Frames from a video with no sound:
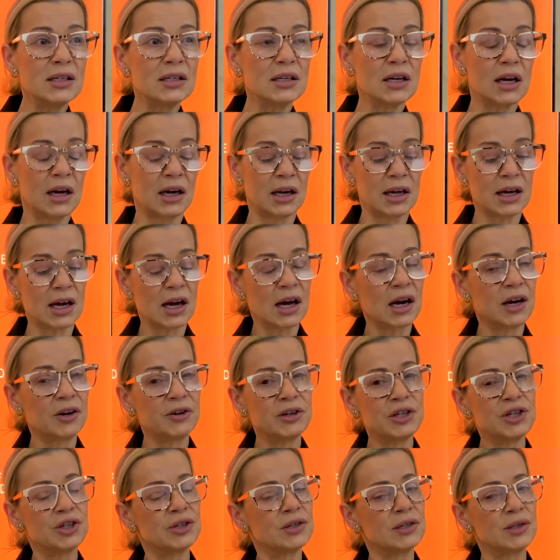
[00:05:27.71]
It
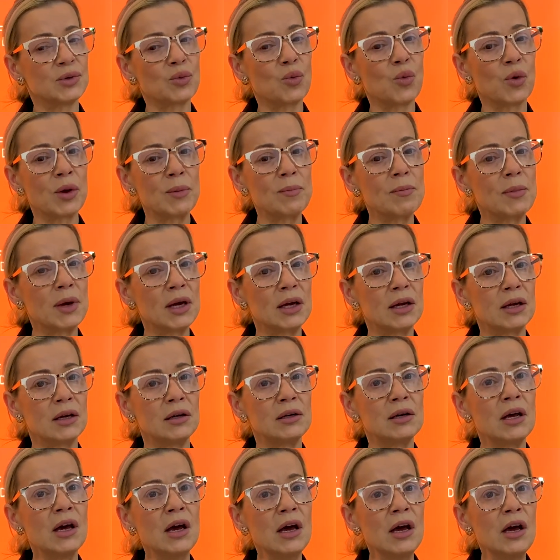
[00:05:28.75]
encourages women
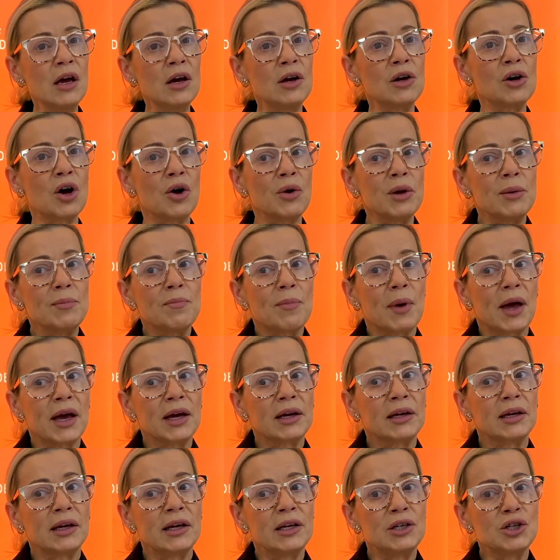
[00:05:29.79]
going back
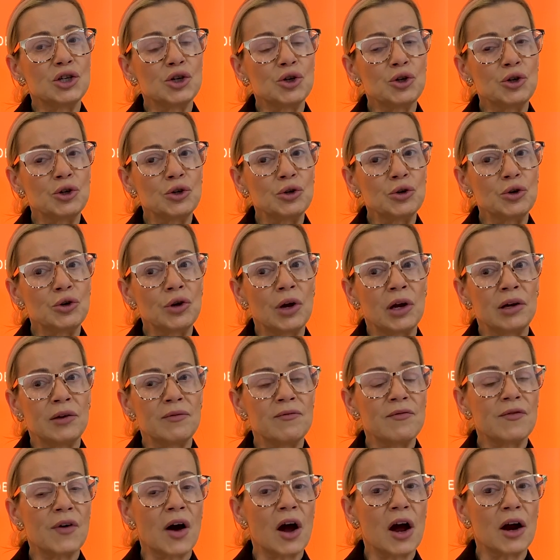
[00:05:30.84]
into an
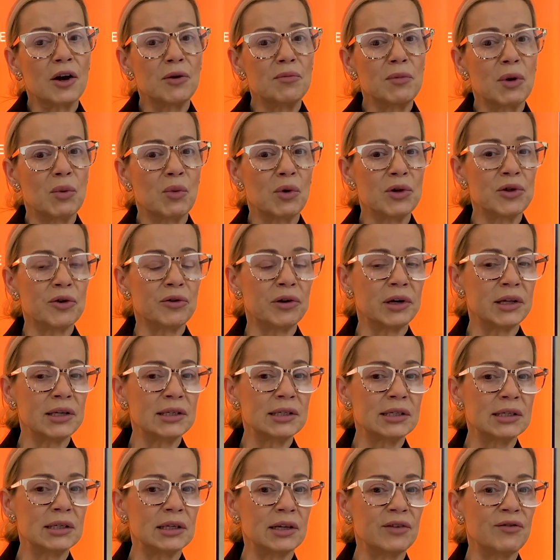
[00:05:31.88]
environment, whether it
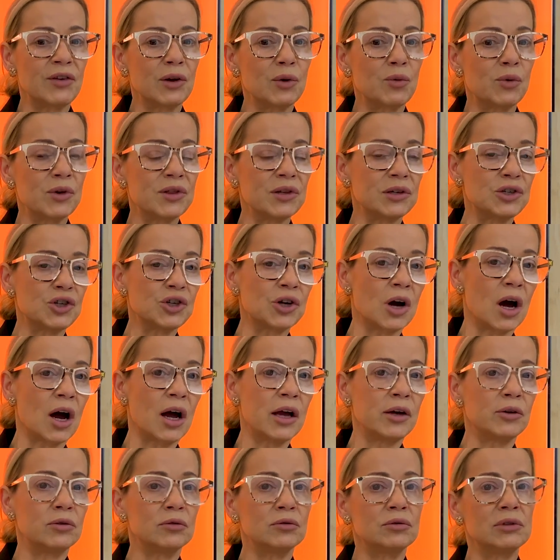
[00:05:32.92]
is living with a
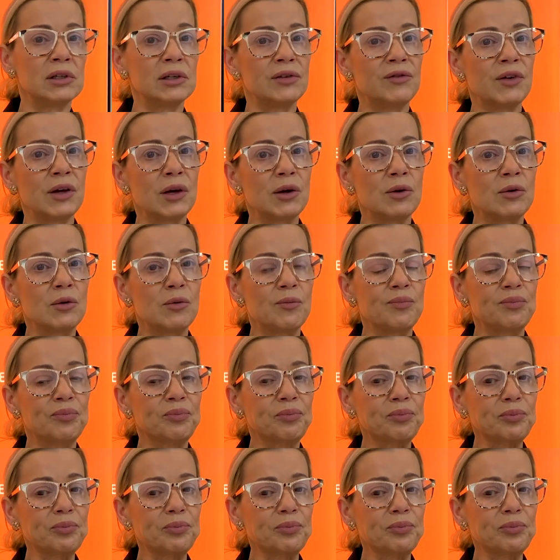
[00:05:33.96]
child, living